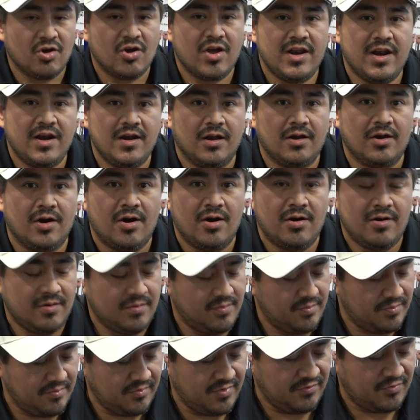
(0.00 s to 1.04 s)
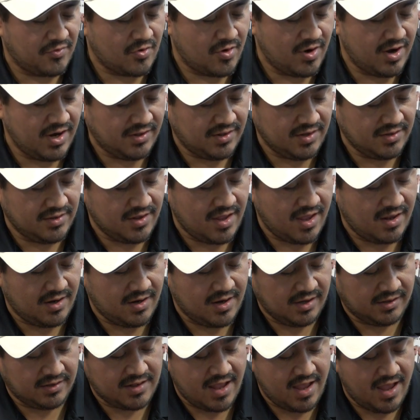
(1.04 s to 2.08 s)
get an alert before anything
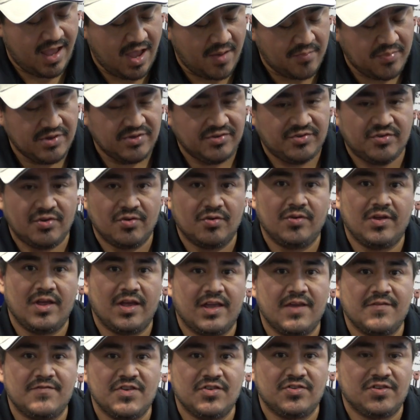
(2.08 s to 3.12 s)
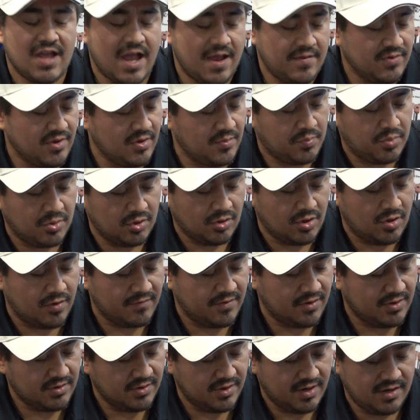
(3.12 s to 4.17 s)
like that happens, so that gives you time to pull
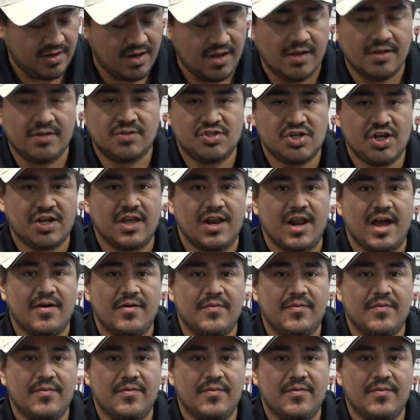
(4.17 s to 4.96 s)
over and check it out.